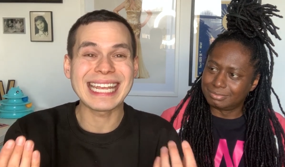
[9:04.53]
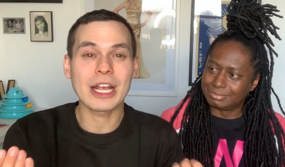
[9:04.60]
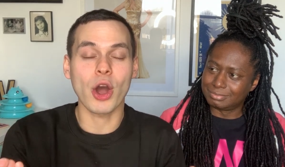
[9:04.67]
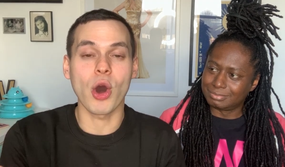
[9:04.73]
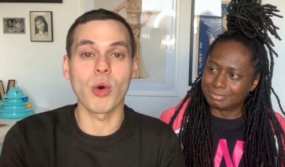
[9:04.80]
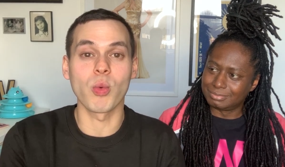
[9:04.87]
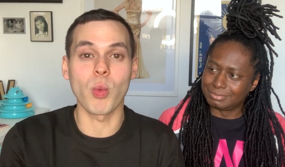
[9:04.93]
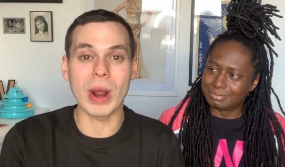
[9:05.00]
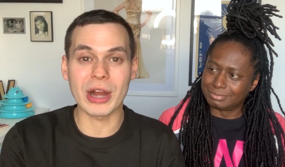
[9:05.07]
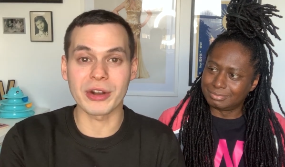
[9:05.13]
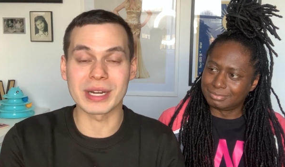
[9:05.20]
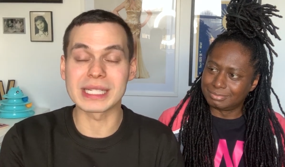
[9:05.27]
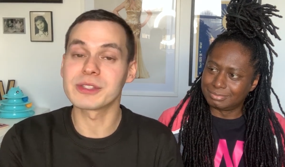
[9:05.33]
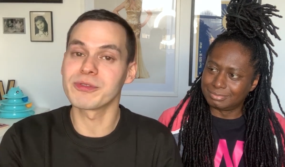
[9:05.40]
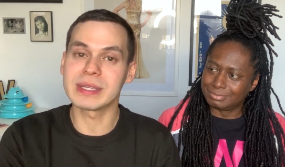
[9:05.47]
Speaker 1: awareness.
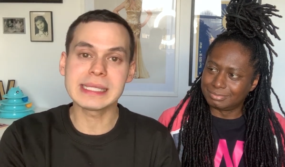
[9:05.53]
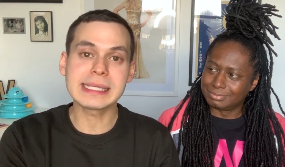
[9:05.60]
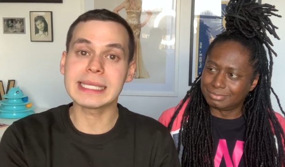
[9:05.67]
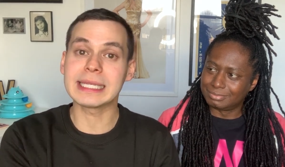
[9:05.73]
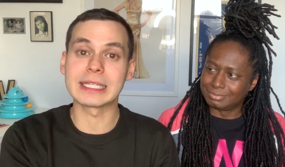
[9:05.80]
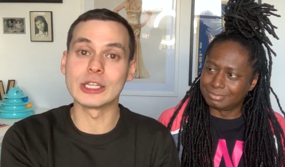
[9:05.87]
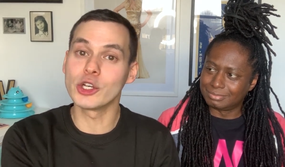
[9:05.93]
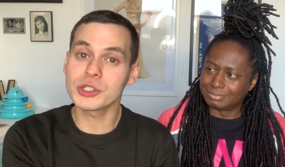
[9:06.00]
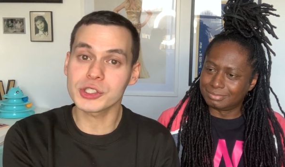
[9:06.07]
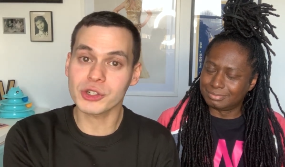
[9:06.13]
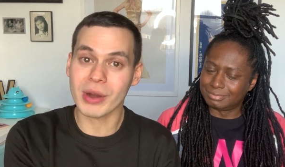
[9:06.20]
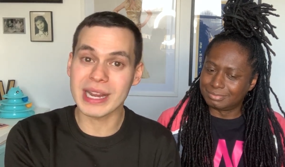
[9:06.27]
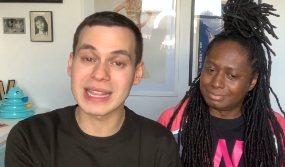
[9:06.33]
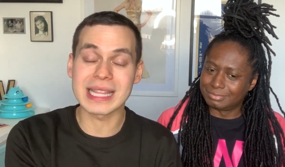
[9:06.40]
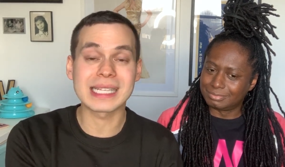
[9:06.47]
Vincent looks great in
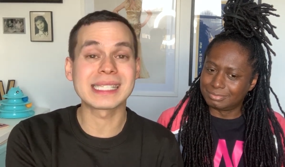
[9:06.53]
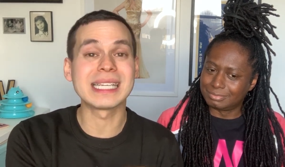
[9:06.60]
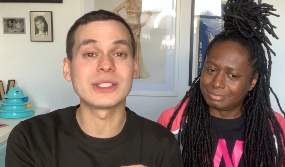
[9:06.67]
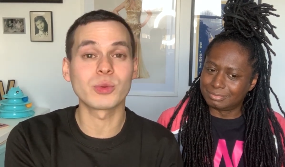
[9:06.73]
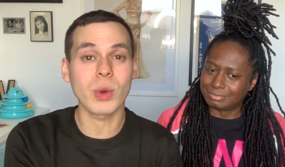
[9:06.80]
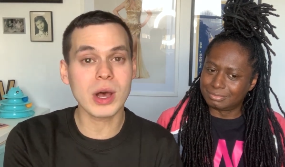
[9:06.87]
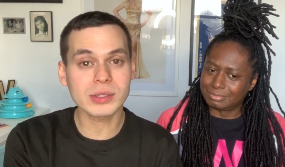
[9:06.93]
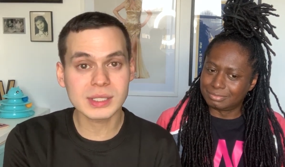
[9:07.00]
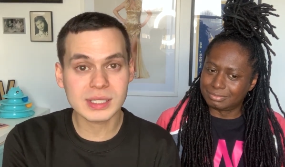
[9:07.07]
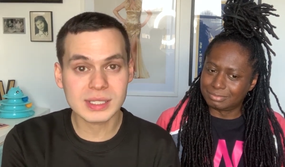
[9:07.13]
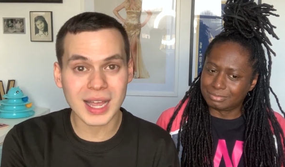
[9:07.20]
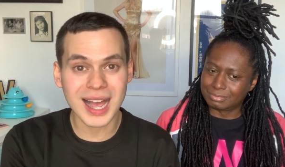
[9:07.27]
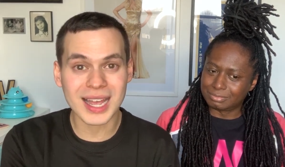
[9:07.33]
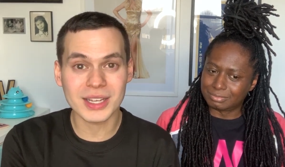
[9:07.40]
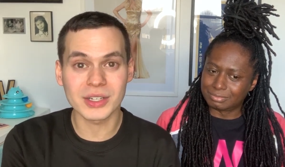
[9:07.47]
this. He's well
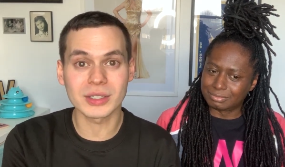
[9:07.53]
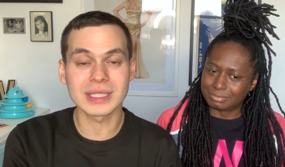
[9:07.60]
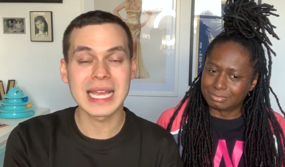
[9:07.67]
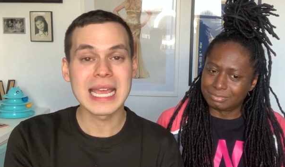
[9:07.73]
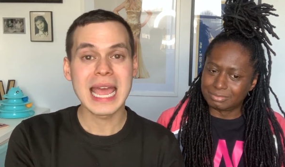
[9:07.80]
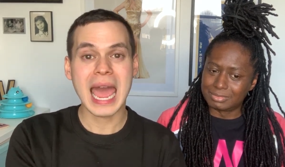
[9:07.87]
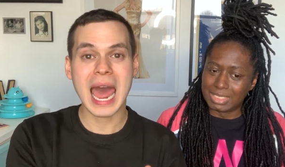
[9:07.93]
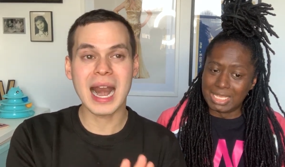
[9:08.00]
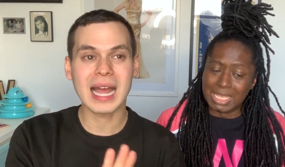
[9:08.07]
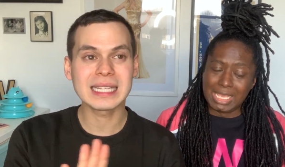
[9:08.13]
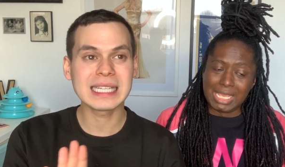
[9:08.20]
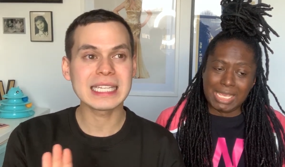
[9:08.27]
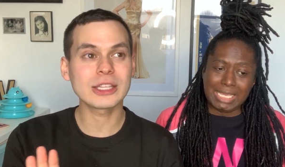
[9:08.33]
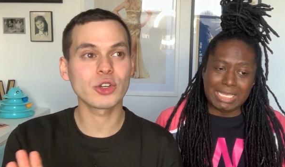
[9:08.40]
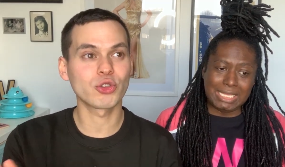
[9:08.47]
styled, and I think the
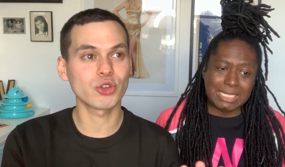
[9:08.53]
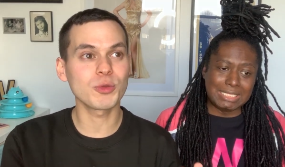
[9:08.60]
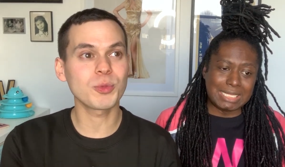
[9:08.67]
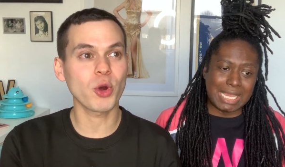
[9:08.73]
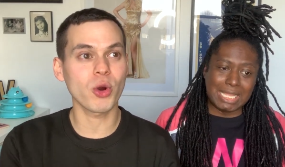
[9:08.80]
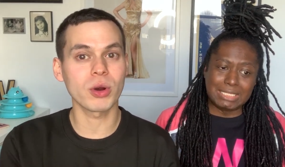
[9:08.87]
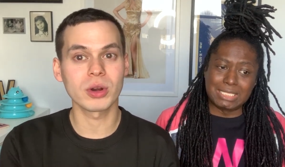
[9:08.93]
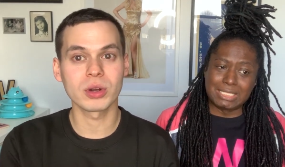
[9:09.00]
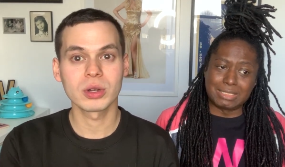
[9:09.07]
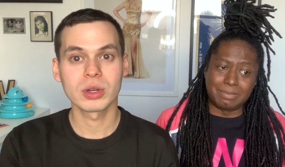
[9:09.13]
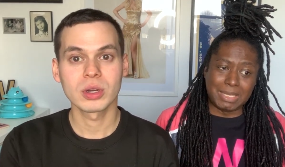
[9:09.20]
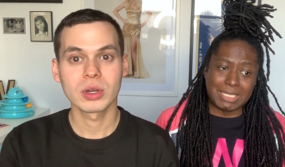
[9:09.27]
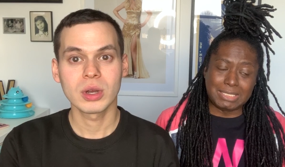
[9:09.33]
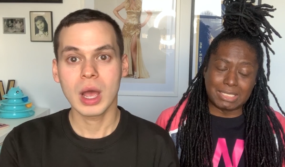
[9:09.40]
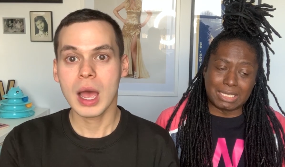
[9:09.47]
group... he dance
Speaker 2: is
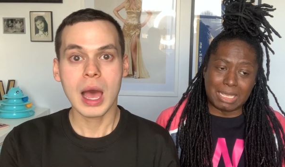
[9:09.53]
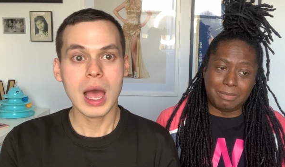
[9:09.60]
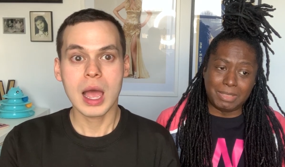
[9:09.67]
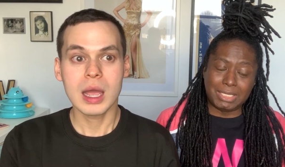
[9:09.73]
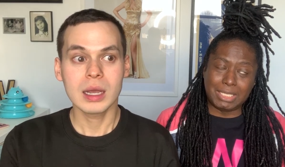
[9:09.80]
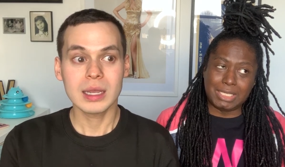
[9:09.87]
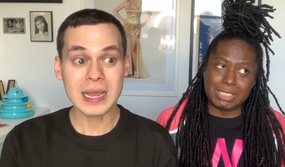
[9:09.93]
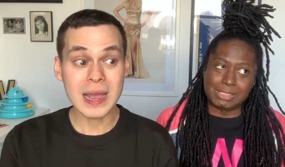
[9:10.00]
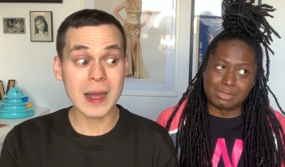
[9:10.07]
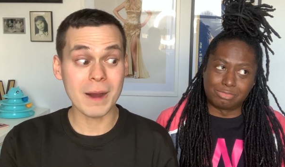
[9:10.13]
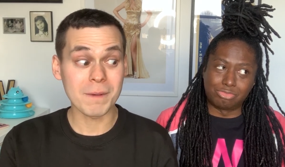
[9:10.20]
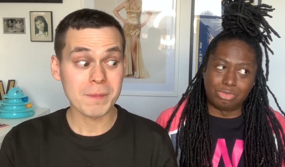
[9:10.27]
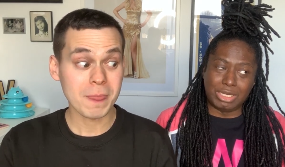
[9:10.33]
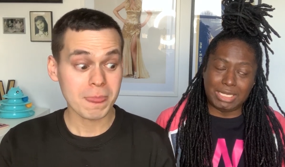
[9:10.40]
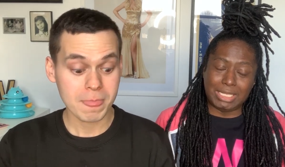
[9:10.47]
amazing. I mean, he's yeah.
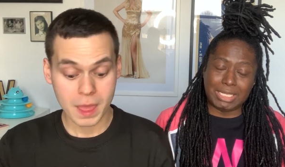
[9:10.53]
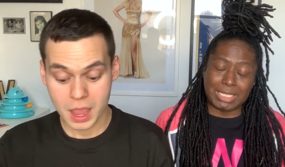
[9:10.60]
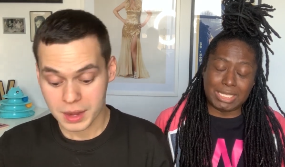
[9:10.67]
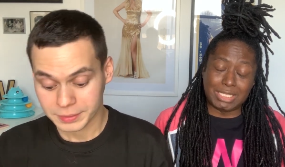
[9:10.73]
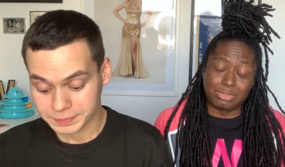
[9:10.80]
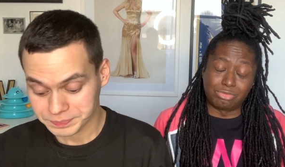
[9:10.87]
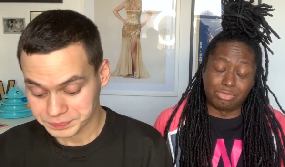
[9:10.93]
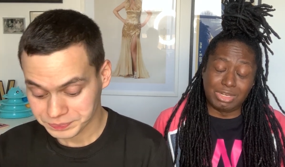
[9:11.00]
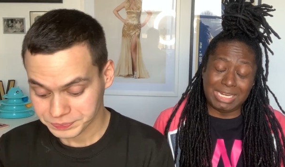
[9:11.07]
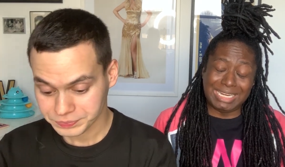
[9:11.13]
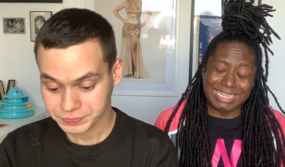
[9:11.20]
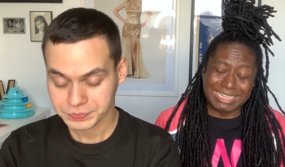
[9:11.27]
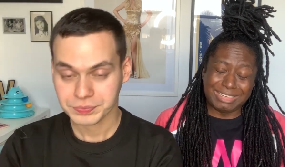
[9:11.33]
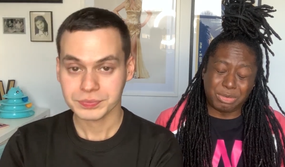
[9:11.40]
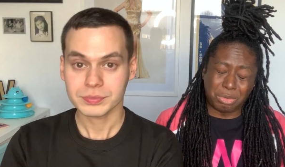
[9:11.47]
really, he's really,
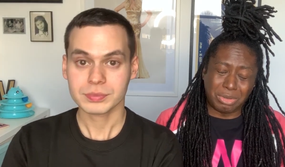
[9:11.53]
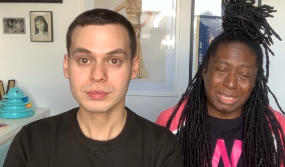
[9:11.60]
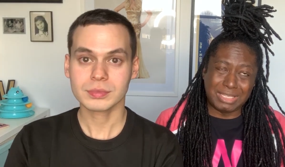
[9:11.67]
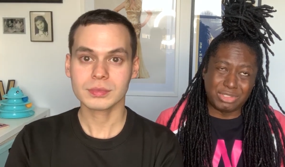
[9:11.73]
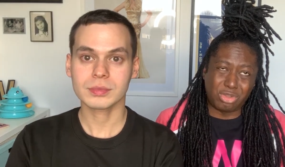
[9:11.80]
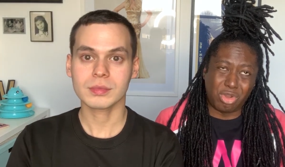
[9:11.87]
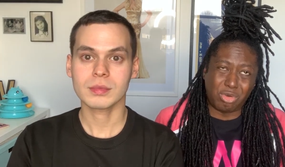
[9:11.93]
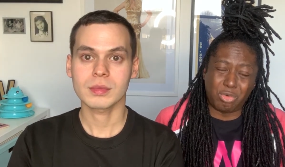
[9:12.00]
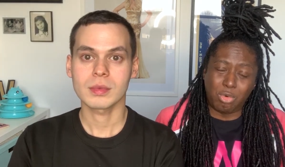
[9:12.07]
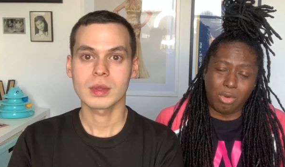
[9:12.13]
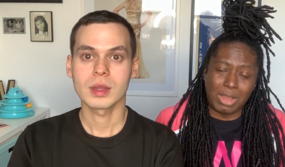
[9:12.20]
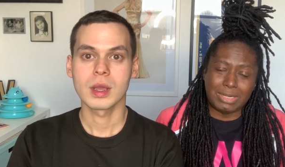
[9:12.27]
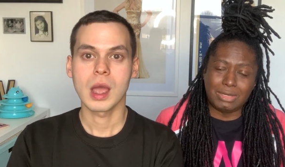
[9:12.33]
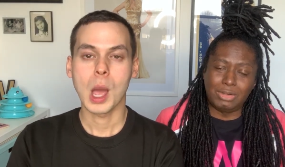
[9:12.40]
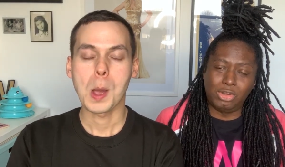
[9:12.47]
he's got quite a
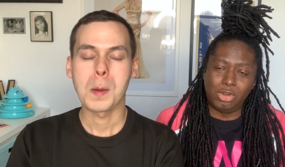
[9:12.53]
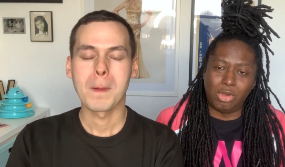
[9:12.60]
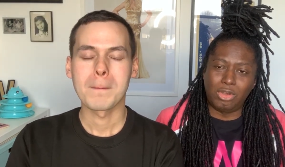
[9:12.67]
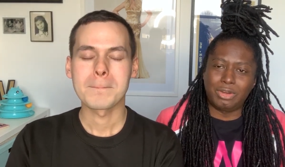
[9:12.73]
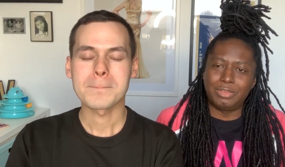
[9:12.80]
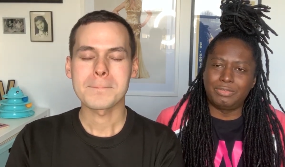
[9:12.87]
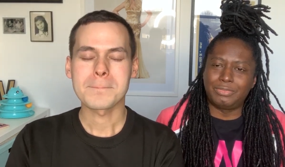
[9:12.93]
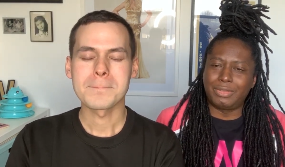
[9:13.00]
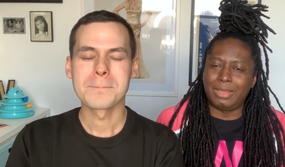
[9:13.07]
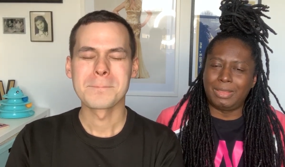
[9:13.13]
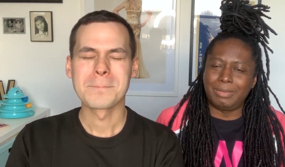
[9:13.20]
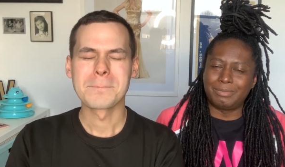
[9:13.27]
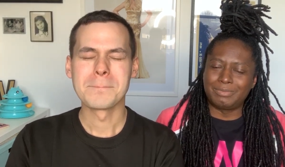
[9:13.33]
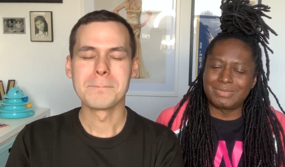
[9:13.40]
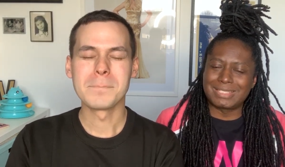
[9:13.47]
lot of um,
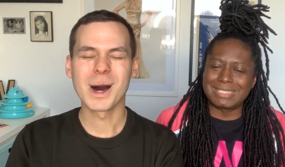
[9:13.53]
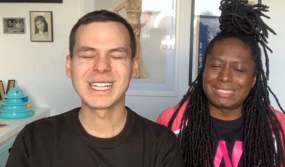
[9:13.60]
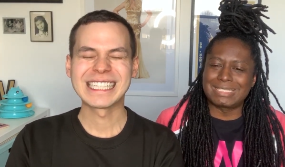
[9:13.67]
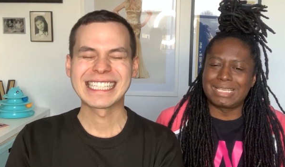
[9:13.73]
multi